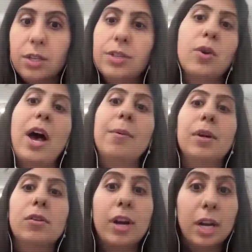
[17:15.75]
So I am
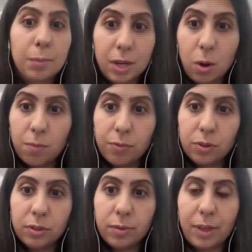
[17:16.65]
incredibly
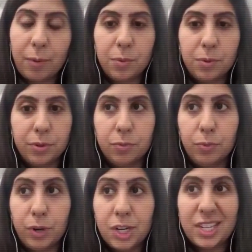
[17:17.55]
hopeful that we will
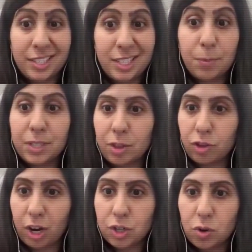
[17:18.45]
reach the 60%
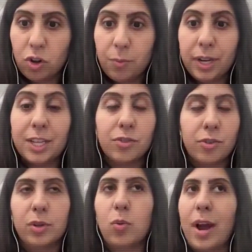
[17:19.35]
threshold, but it is going
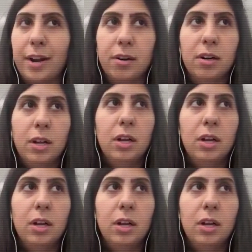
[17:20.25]
to require